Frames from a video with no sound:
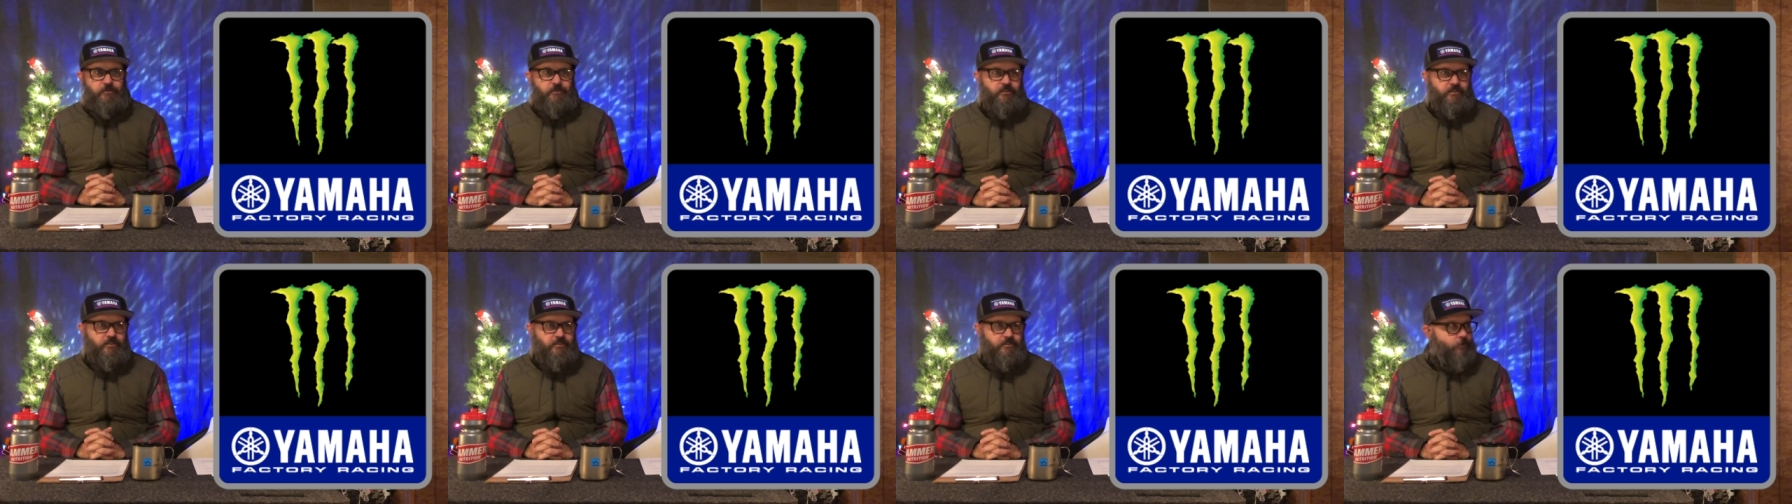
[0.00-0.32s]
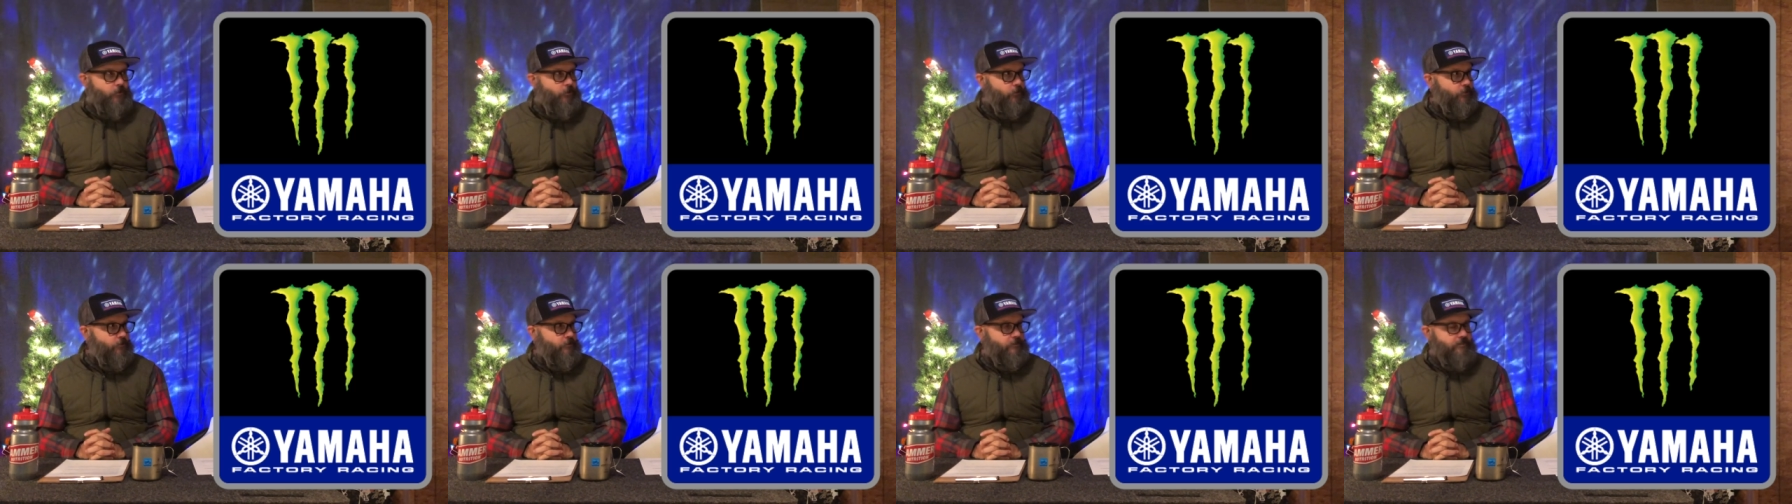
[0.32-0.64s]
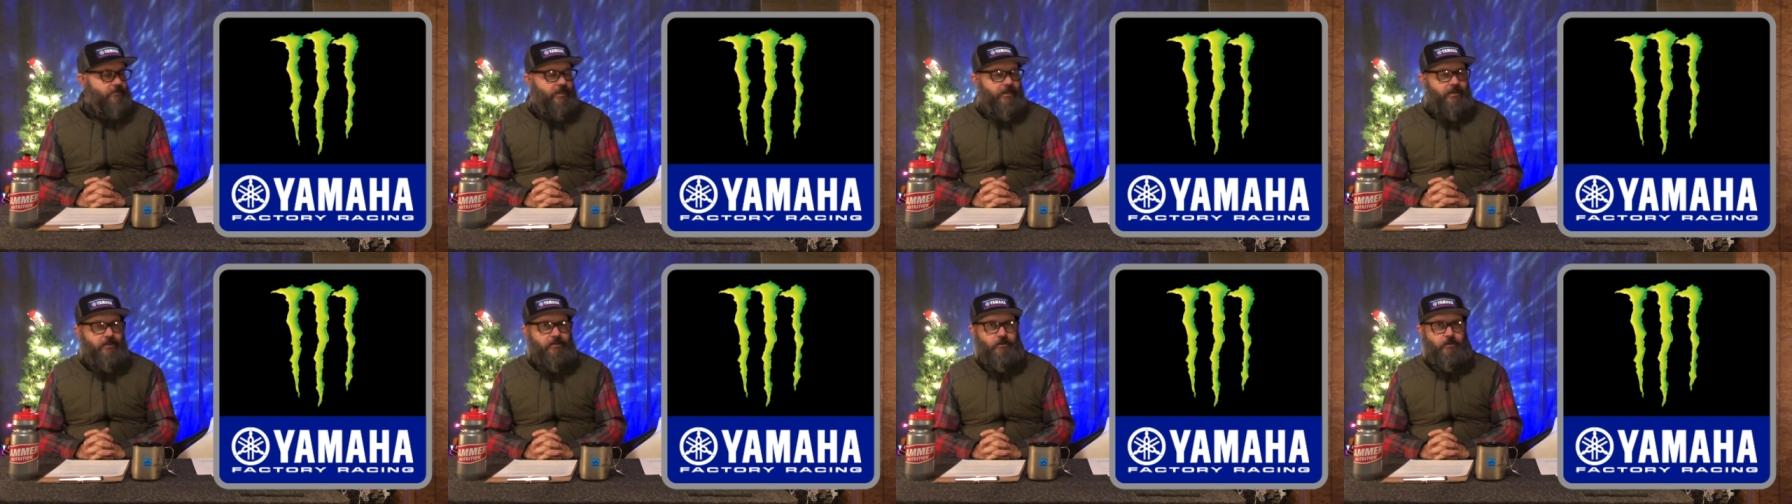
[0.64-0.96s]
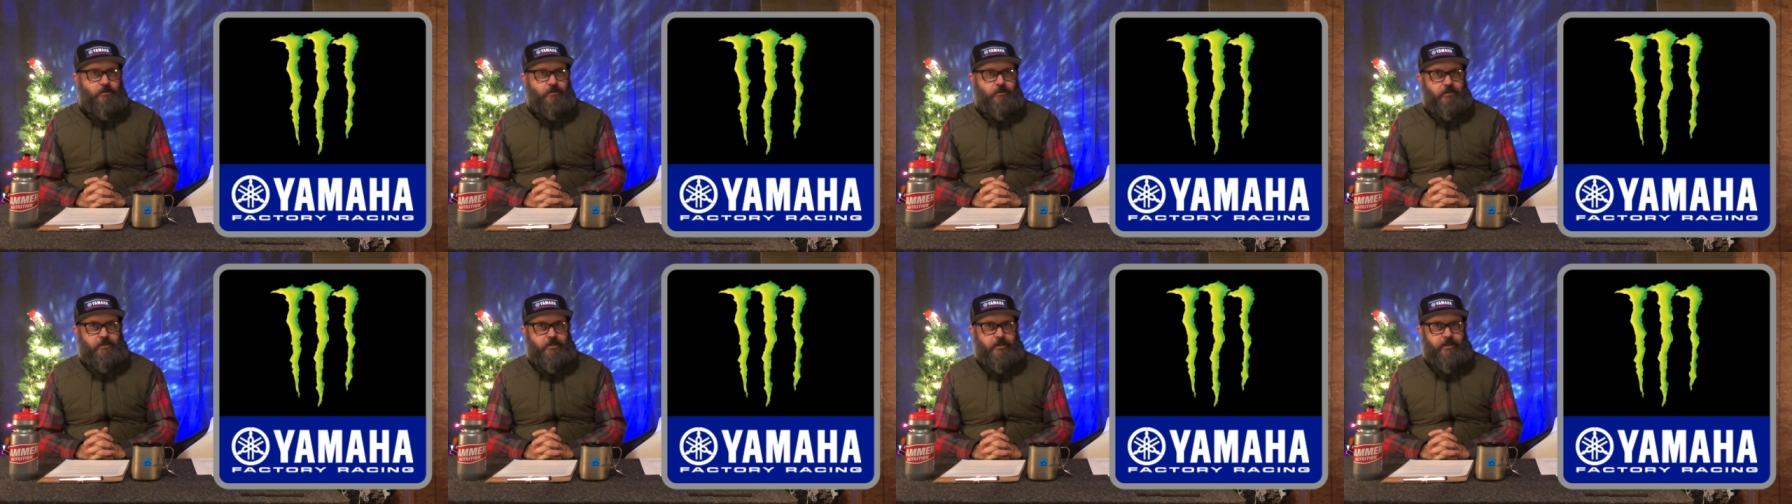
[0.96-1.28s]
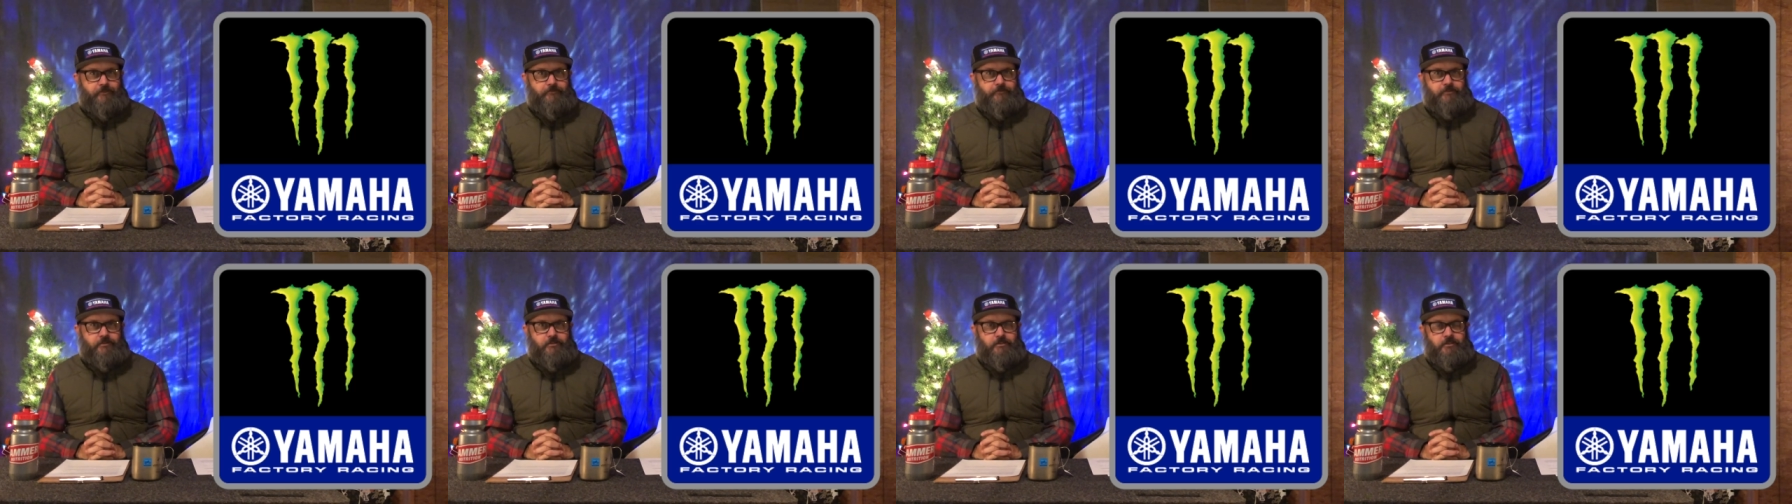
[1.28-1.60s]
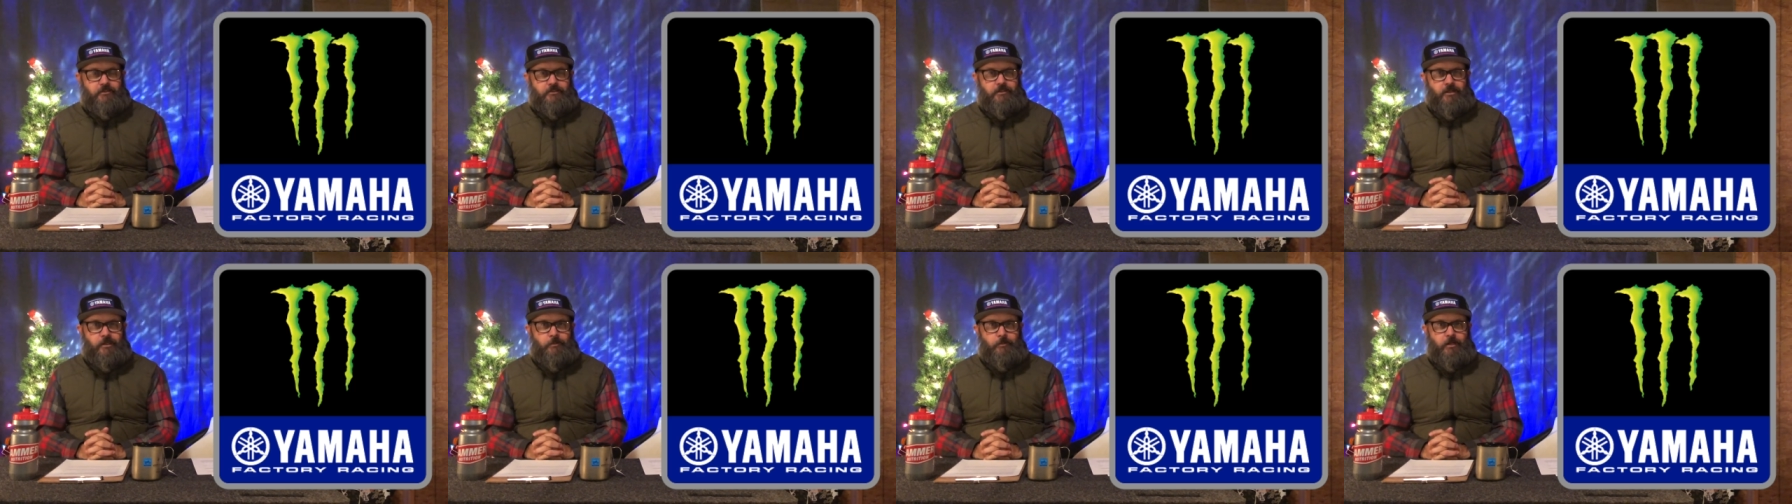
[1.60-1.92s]
this whole Dakar effort
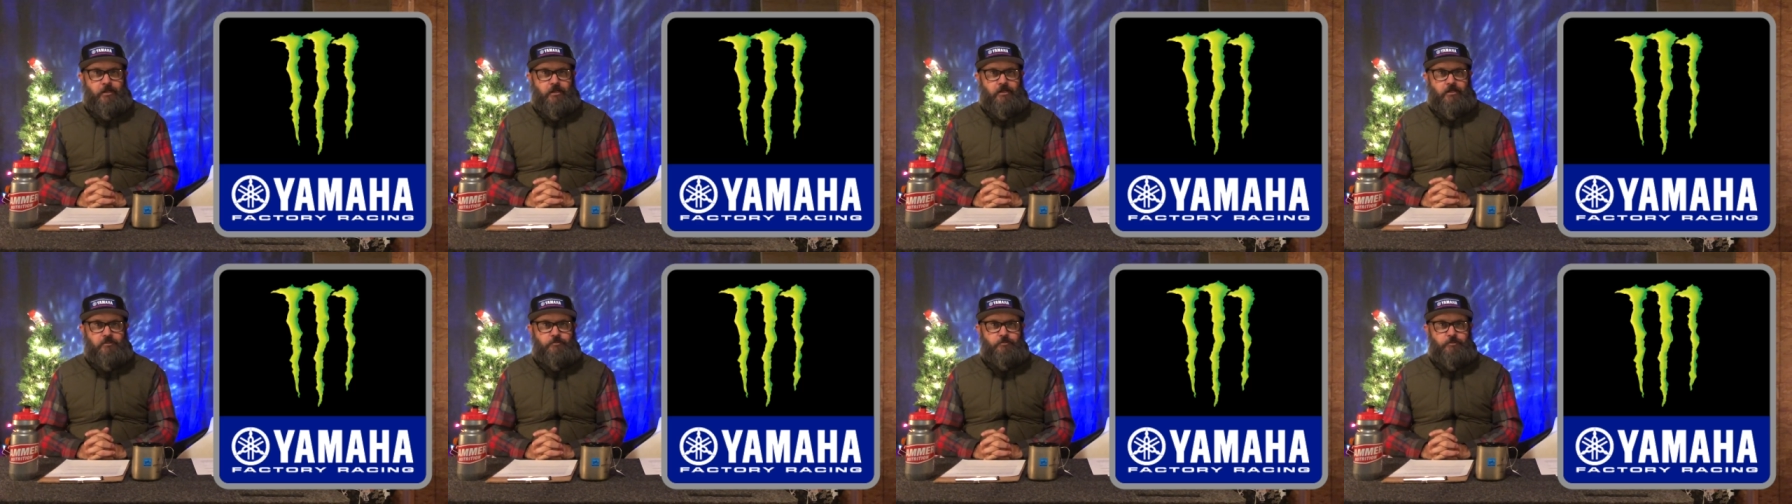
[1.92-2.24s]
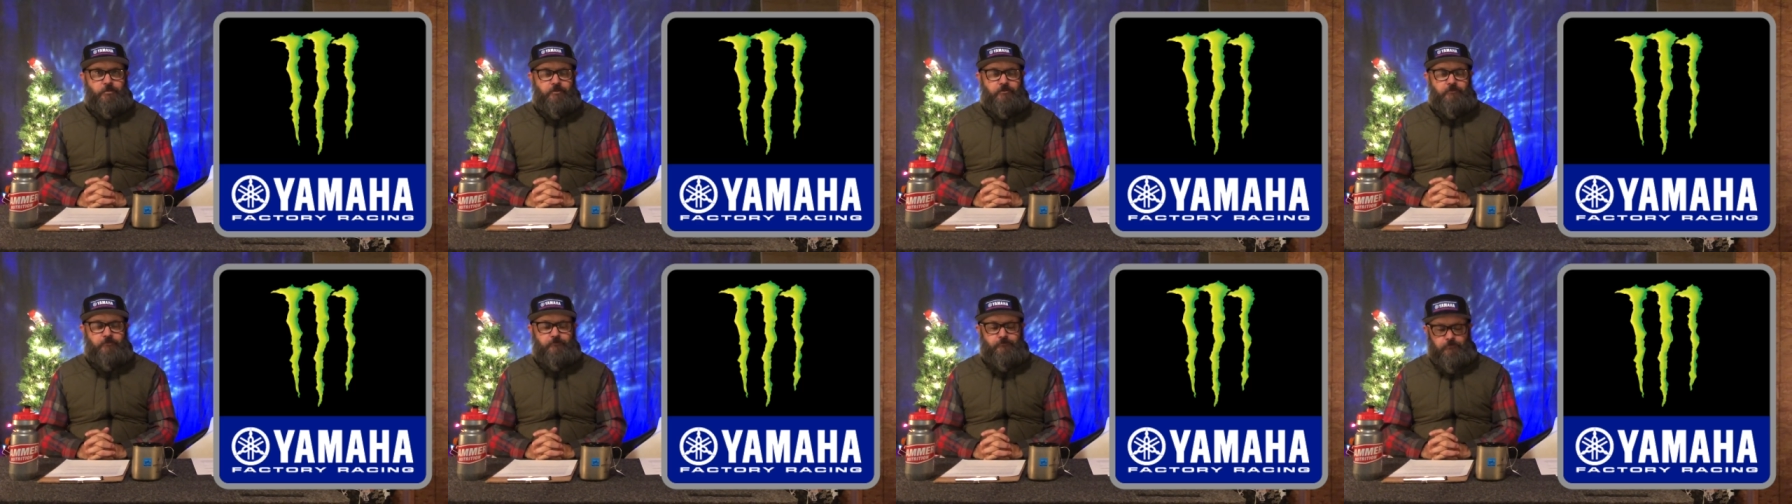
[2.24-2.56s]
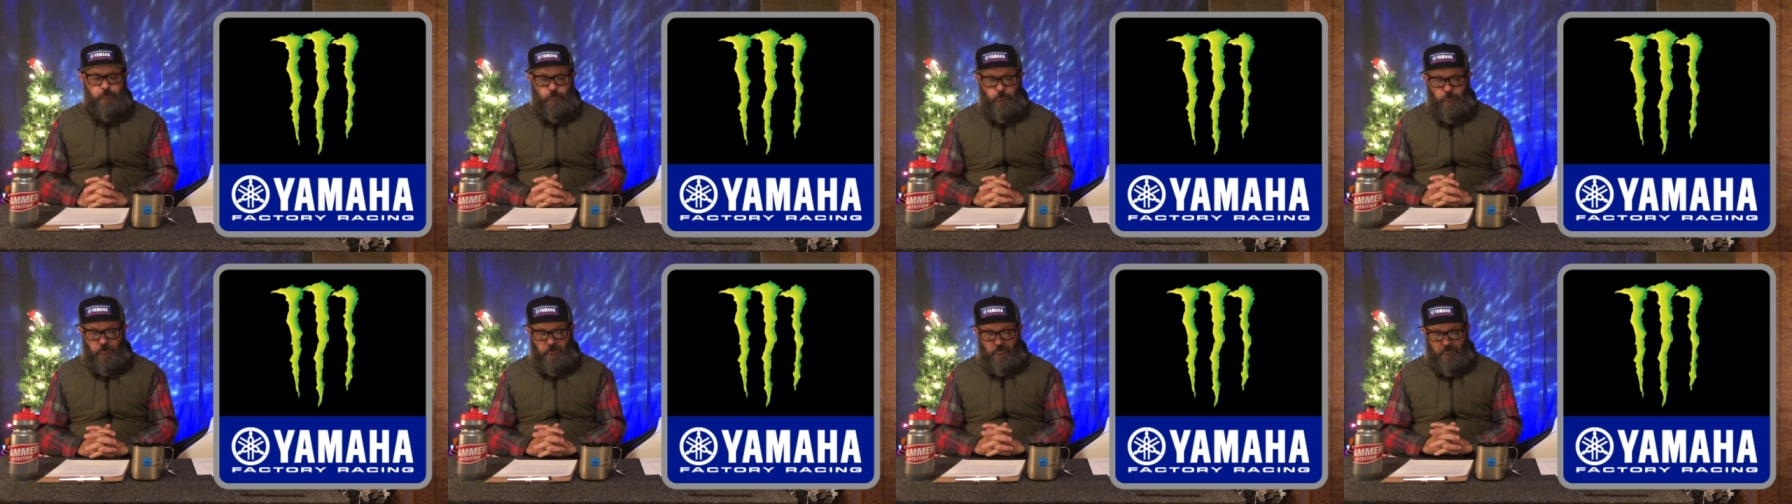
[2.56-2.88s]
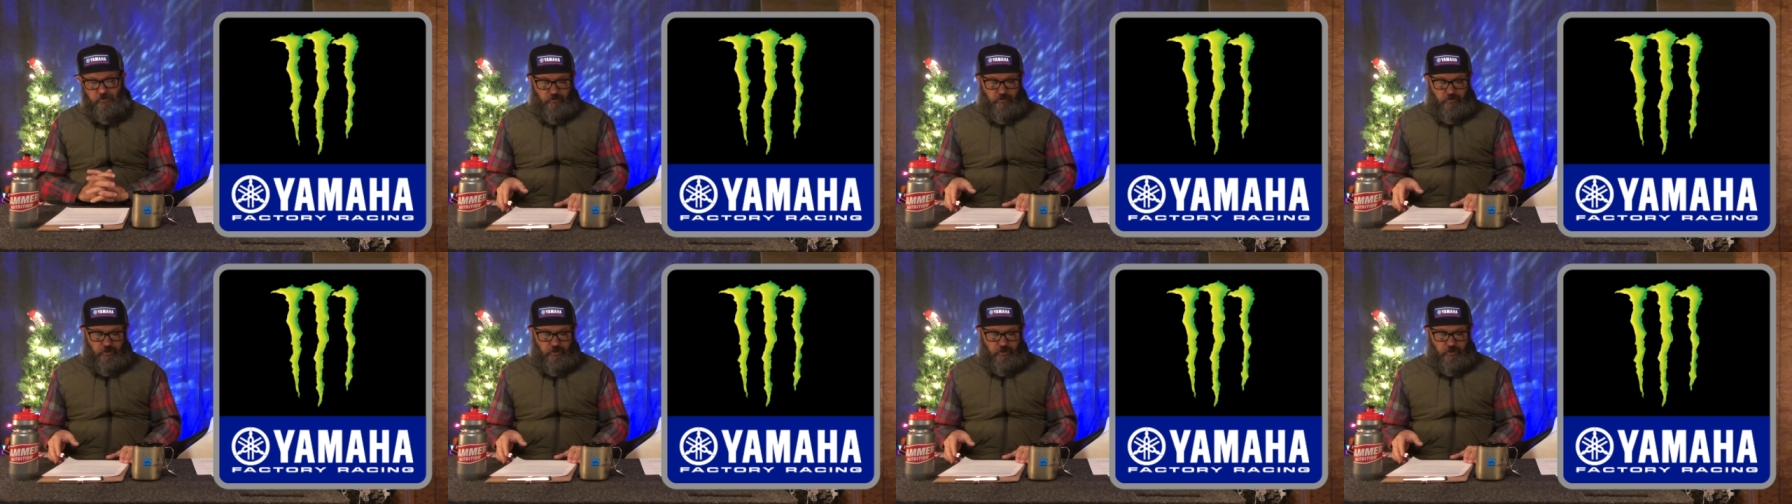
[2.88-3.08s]
that Yamaha's putting forth.